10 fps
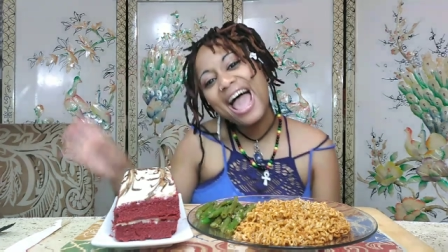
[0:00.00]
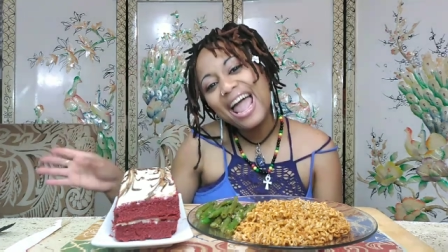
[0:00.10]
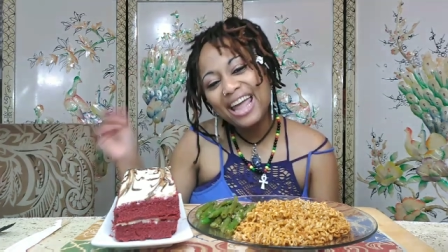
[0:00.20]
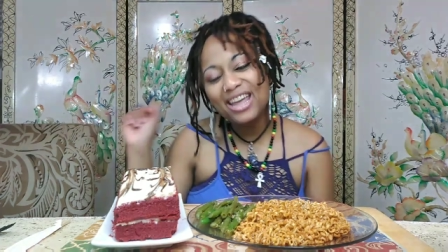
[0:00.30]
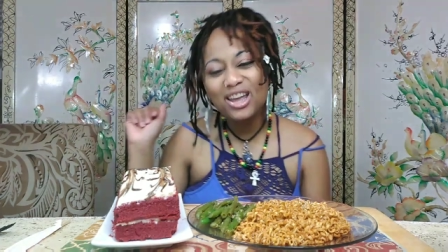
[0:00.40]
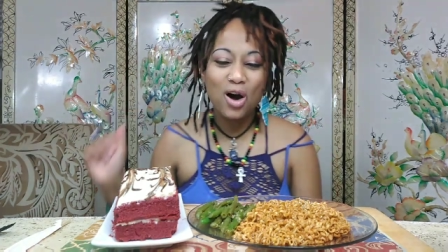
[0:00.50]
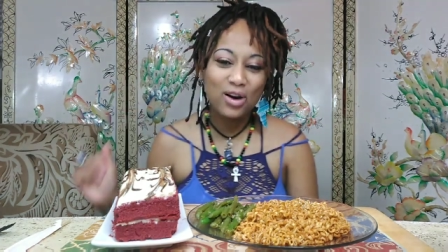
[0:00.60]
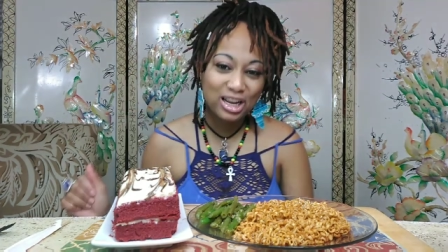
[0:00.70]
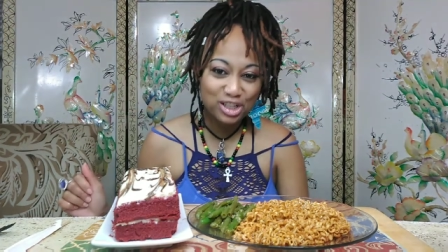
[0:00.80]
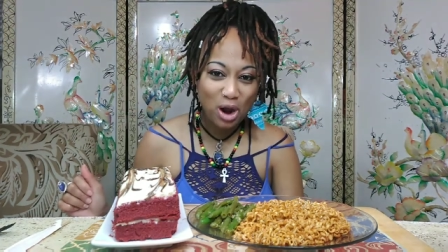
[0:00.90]
Hey y'all,
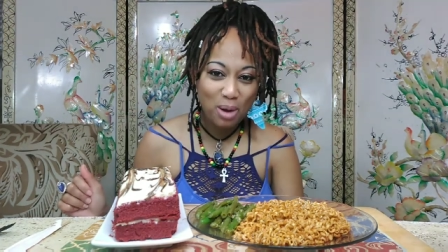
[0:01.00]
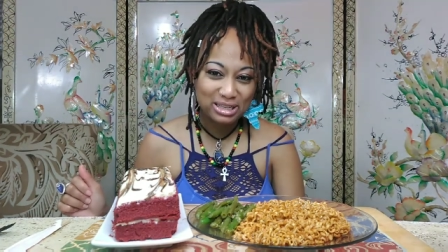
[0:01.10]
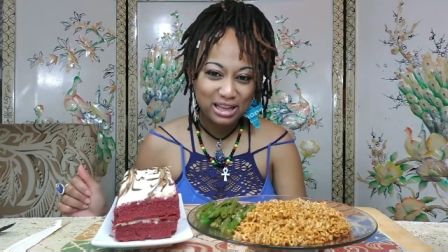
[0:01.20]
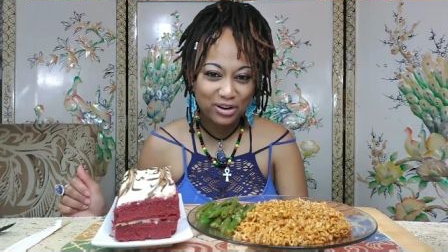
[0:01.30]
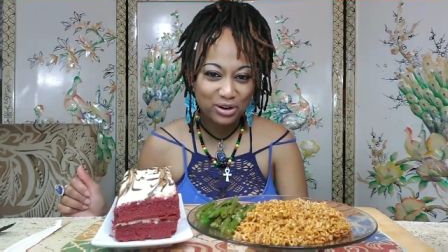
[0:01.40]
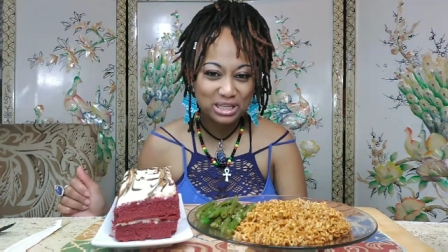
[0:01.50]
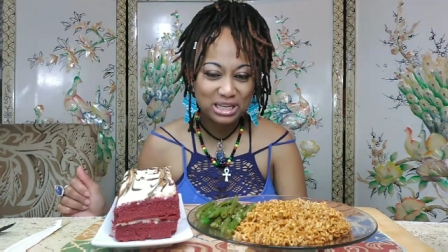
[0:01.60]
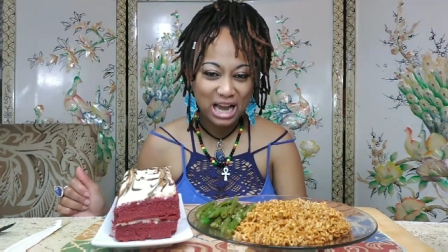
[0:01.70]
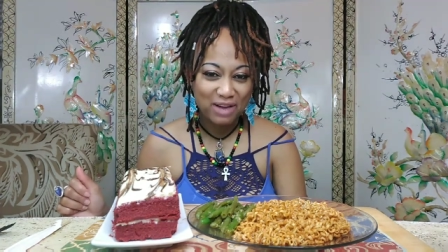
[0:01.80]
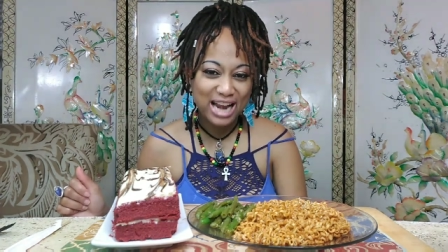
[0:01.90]
it's your girl Miss Diversity
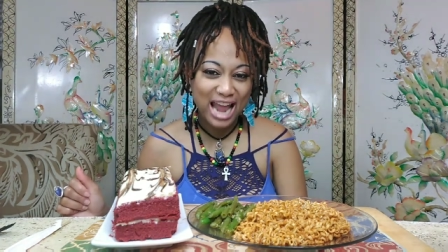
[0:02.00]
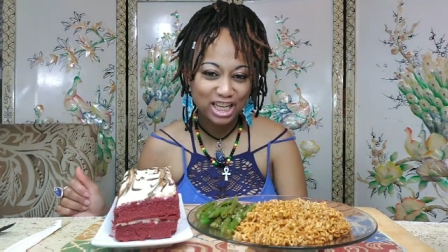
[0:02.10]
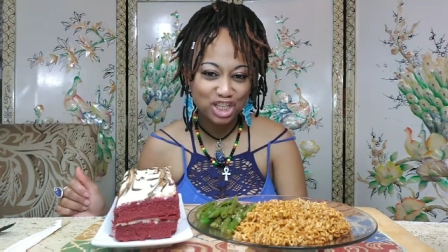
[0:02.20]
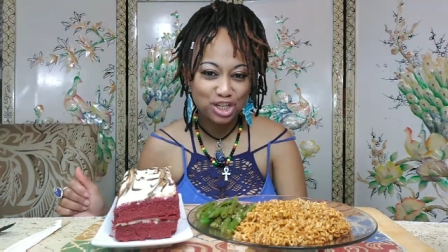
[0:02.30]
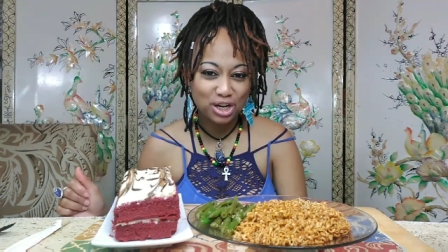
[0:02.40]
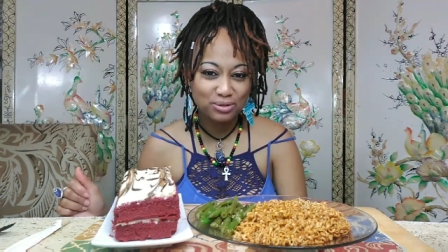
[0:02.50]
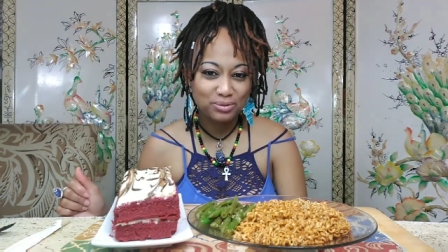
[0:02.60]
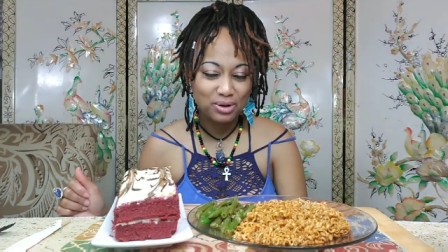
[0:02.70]
coming at you.